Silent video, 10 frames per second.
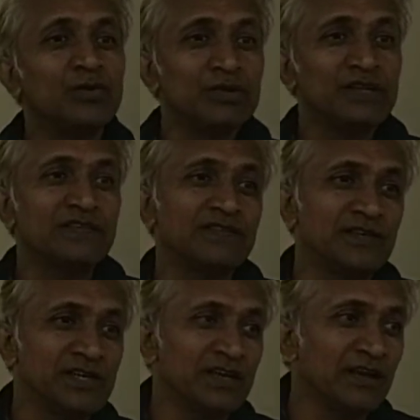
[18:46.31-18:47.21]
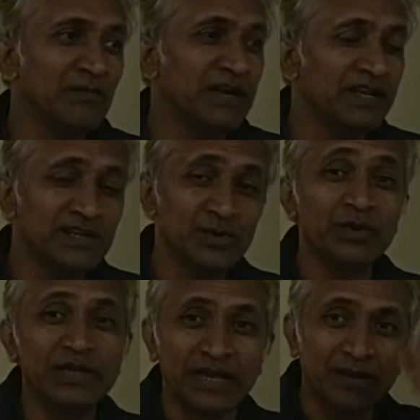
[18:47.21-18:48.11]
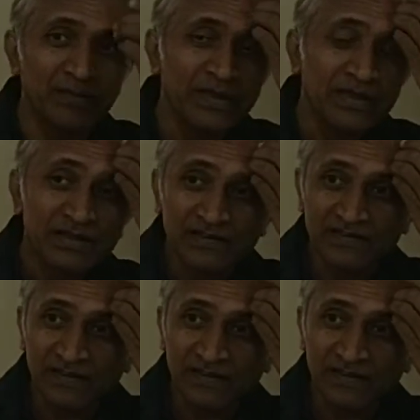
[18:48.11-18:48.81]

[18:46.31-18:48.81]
to this general manager, you will tell him that,